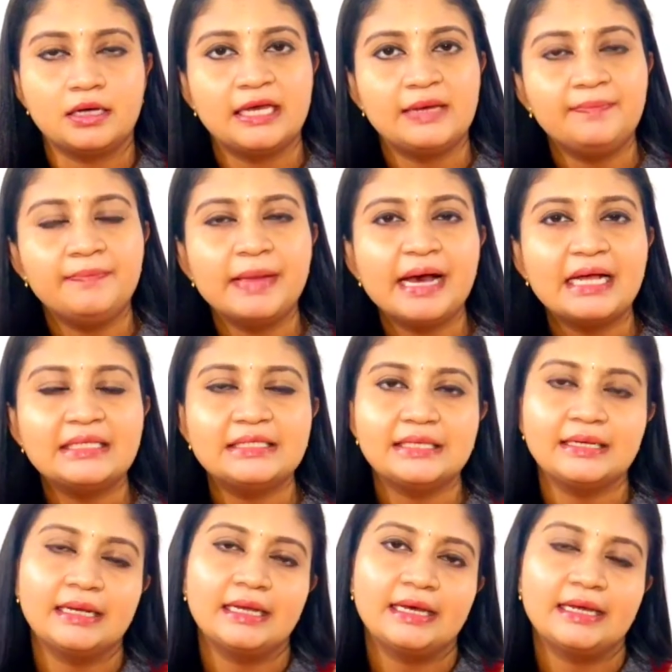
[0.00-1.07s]

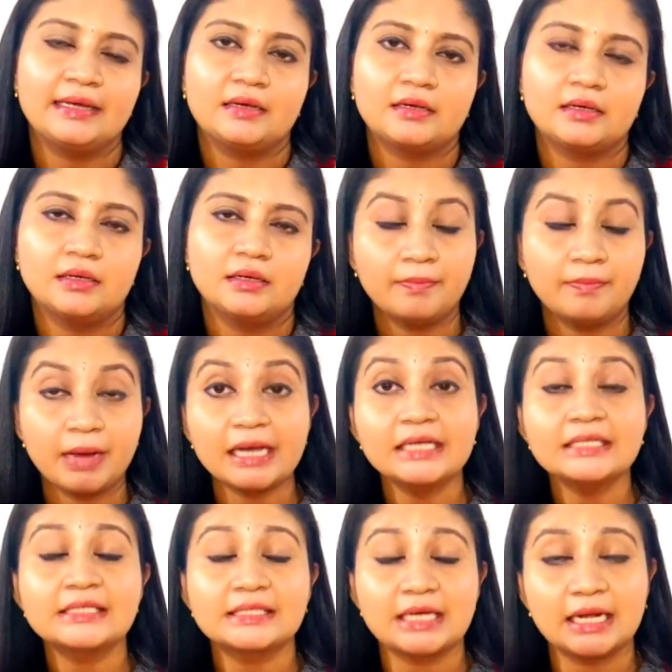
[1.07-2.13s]
imagine like My
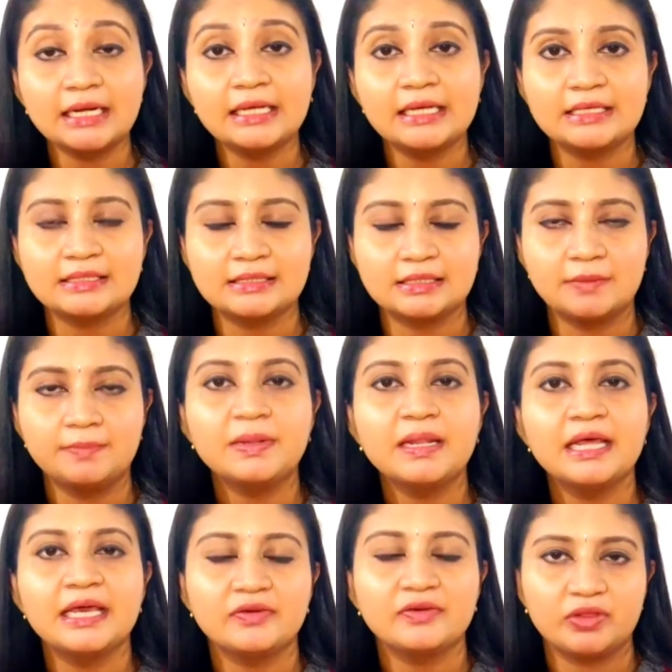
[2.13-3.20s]
son is
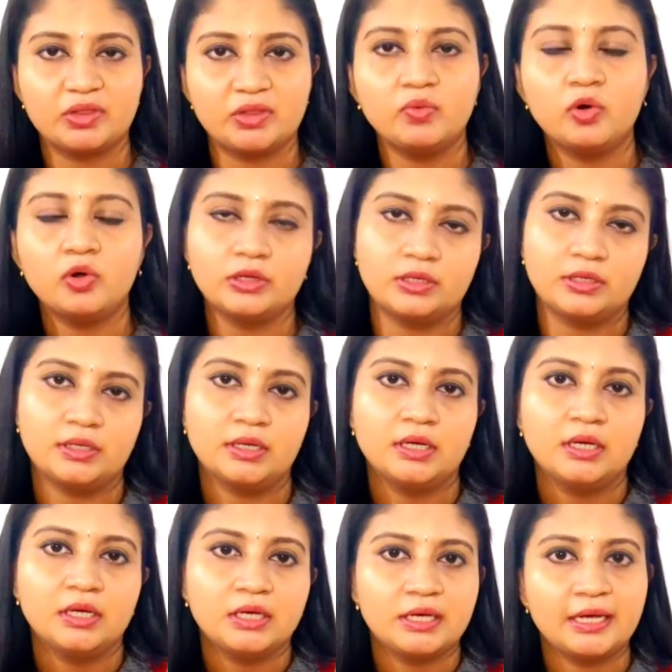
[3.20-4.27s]
playing with the water.
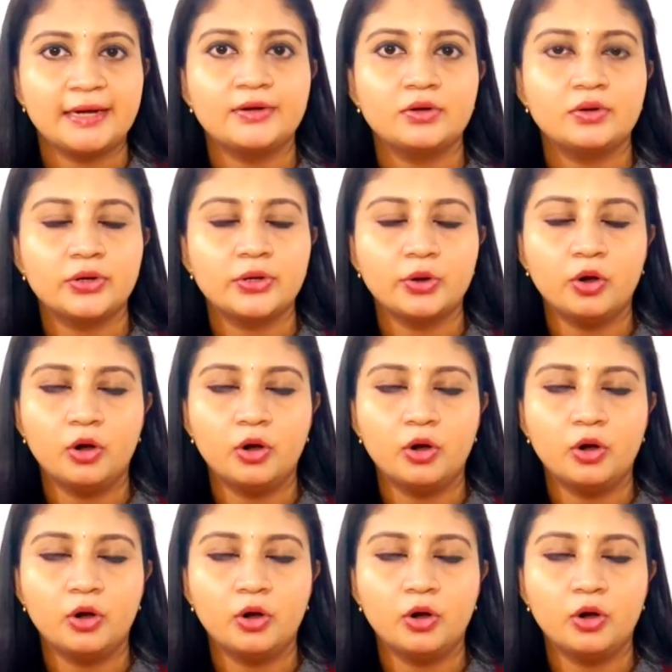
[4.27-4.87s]
He had already